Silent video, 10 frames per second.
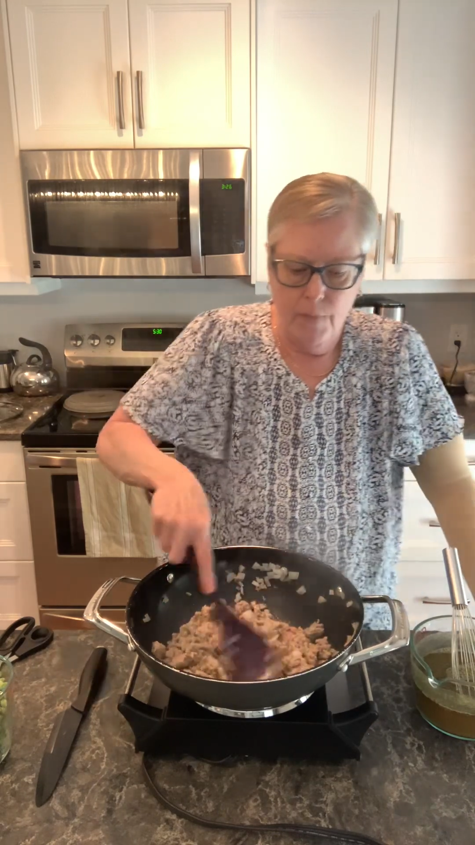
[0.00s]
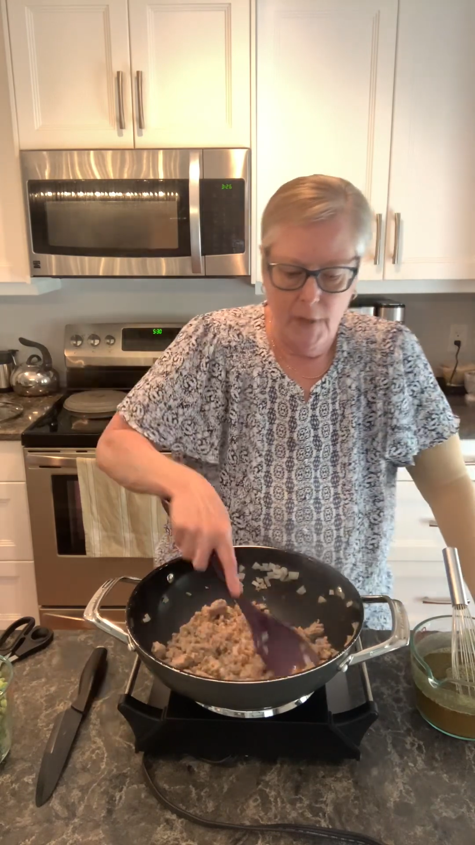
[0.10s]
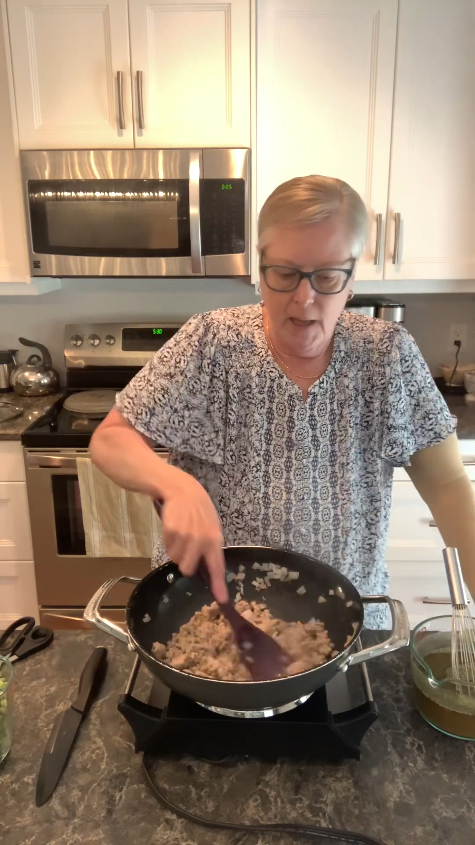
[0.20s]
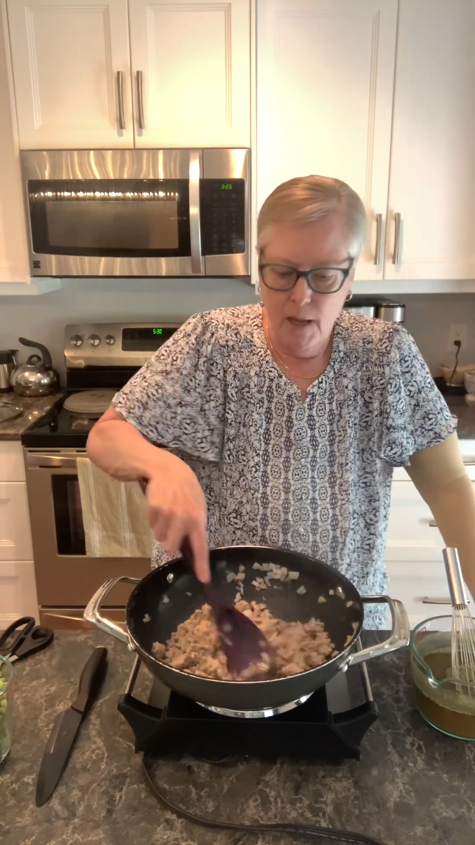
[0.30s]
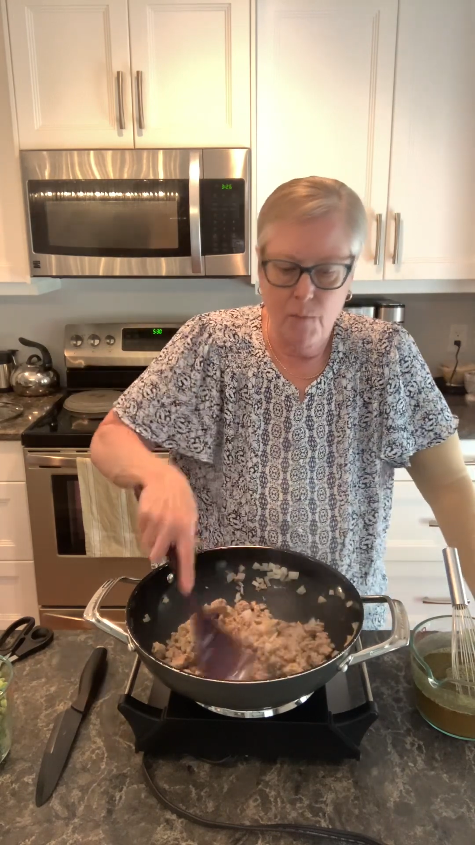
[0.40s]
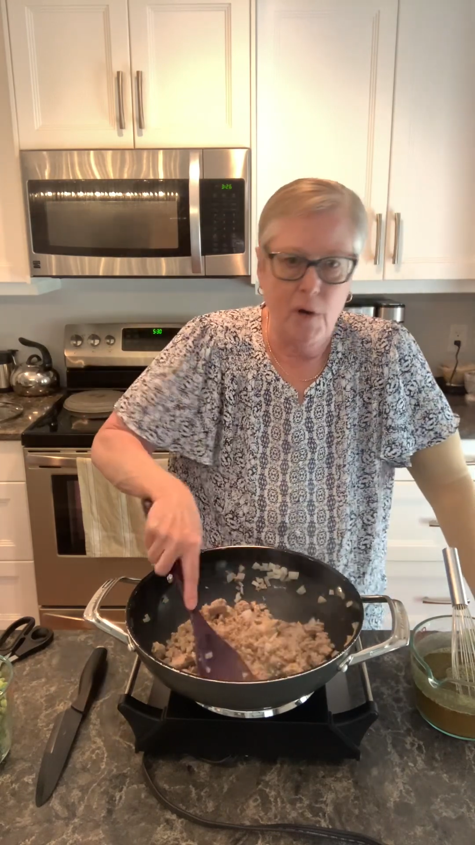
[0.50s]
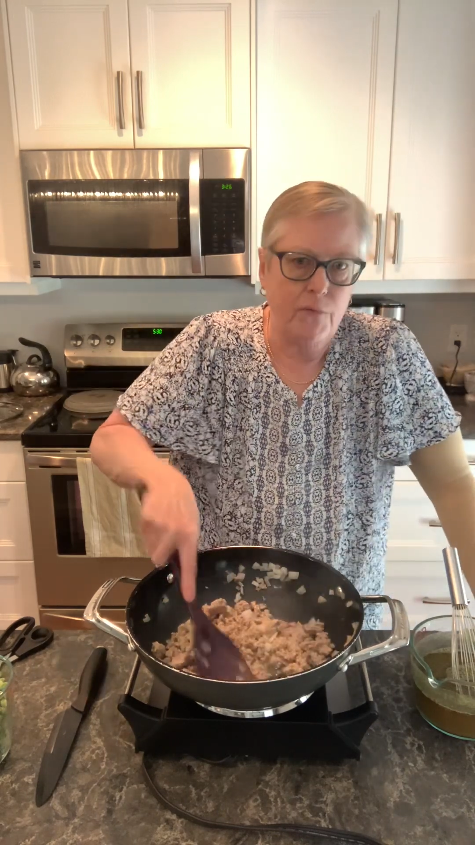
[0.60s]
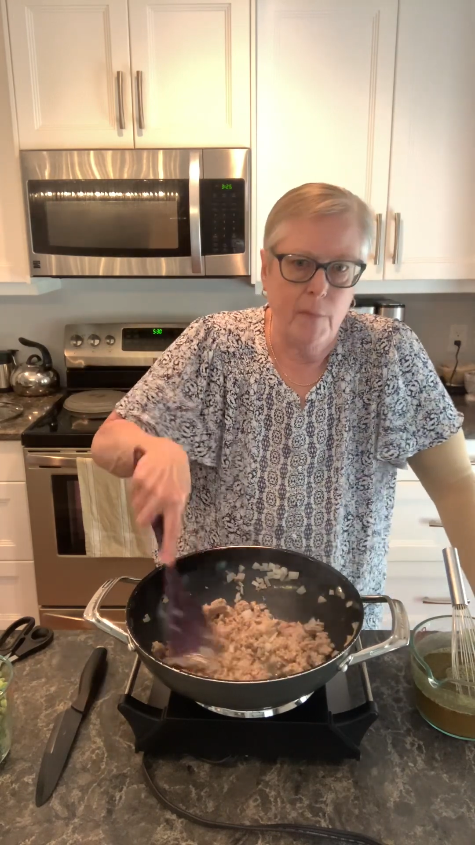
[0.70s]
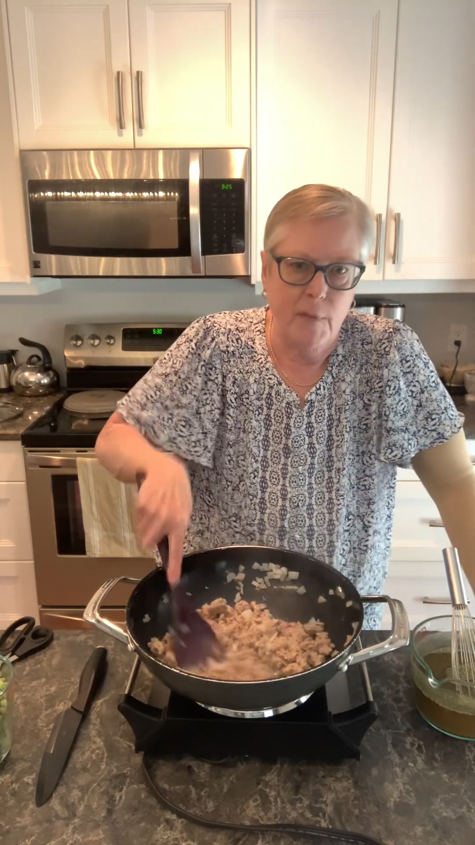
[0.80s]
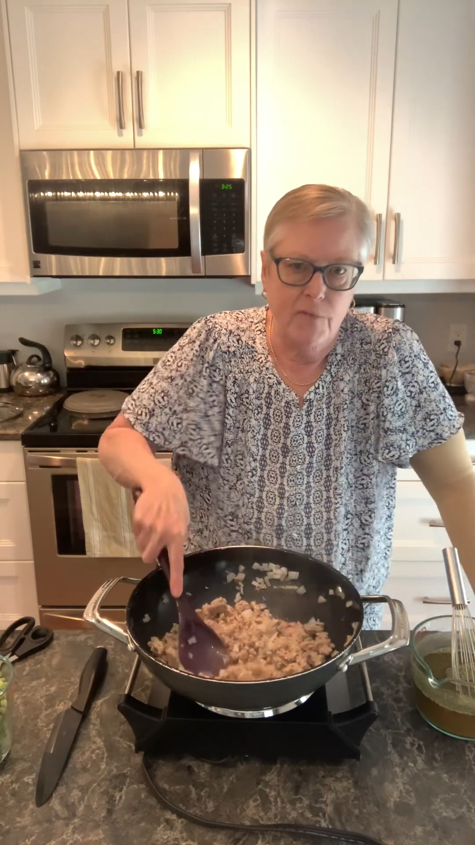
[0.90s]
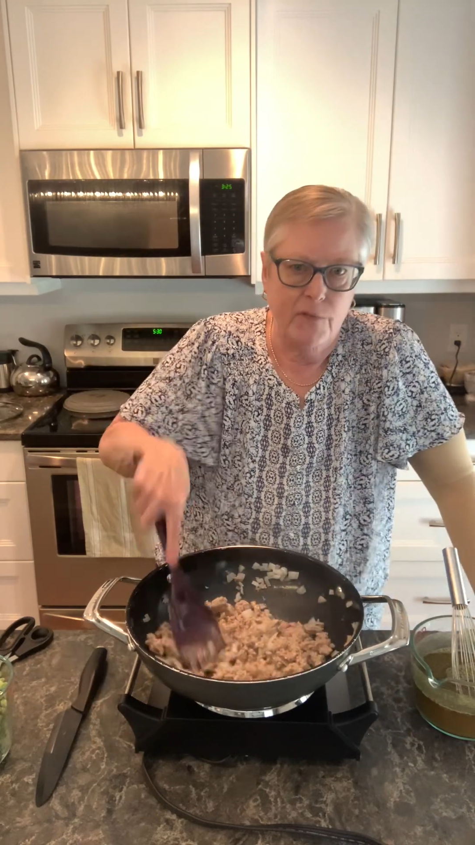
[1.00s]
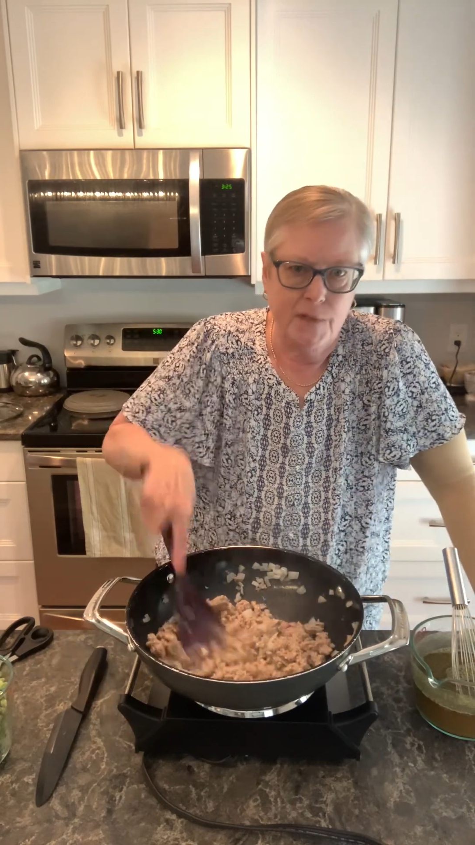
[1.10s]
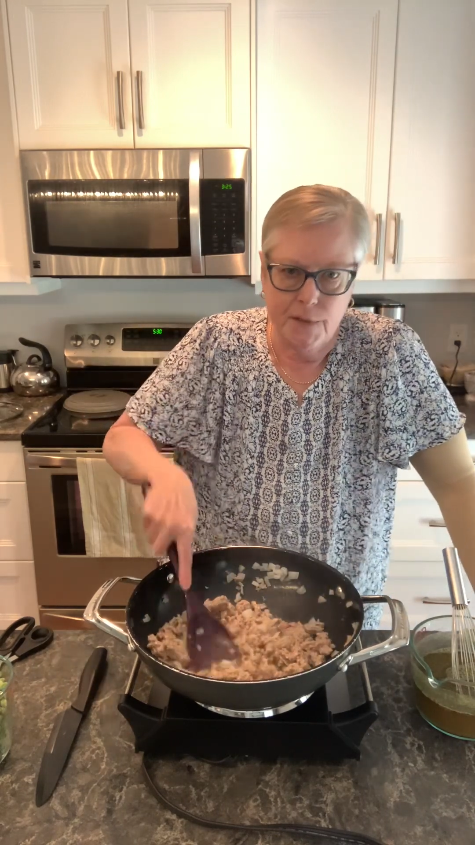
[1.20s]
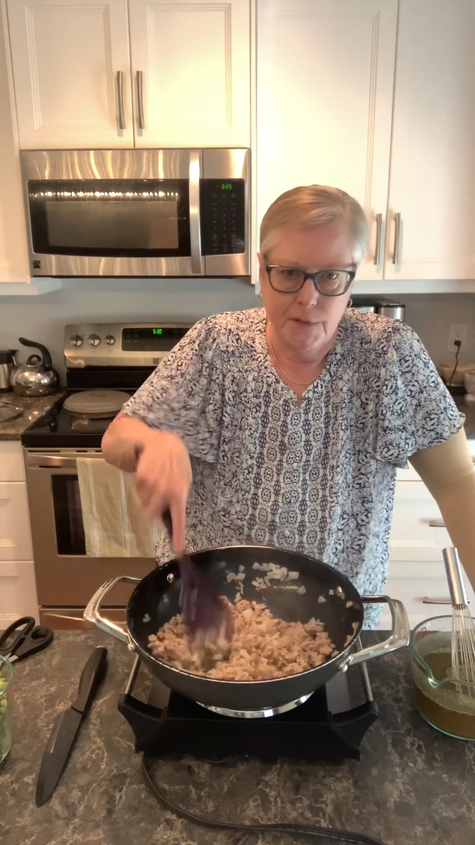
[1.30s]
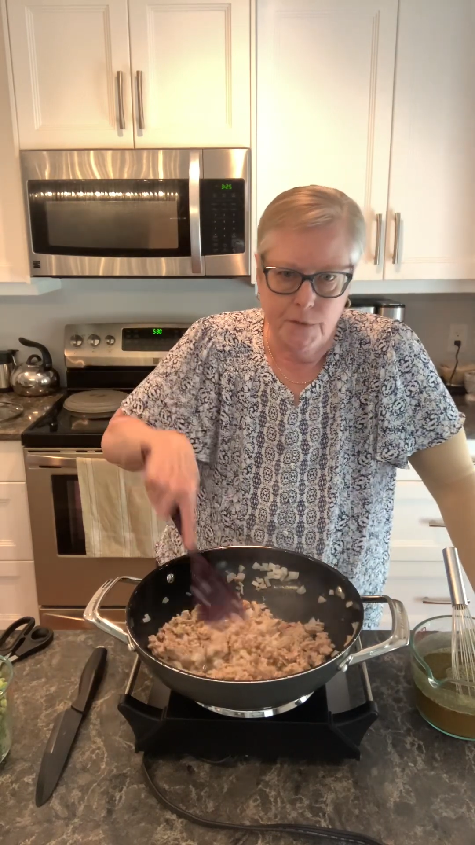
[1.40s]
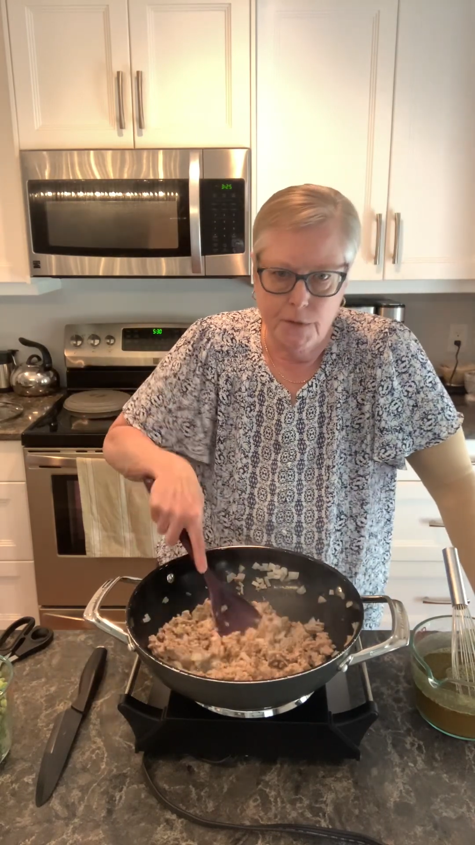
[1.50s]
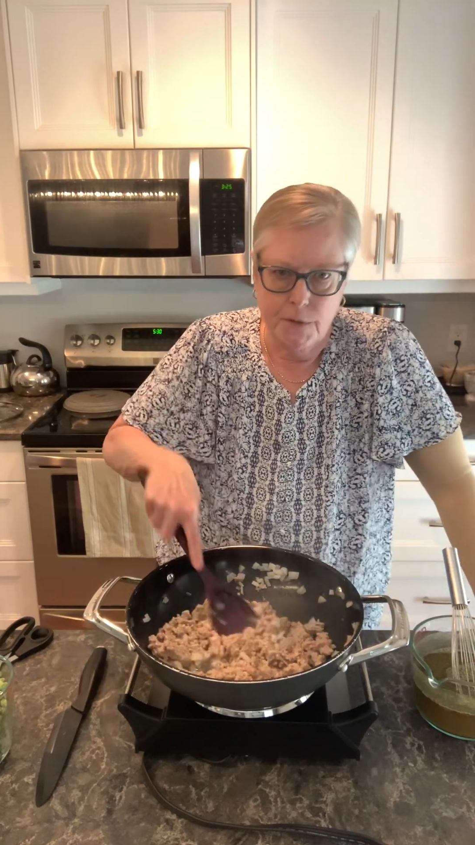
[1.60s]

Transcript: they came right from my freezer 2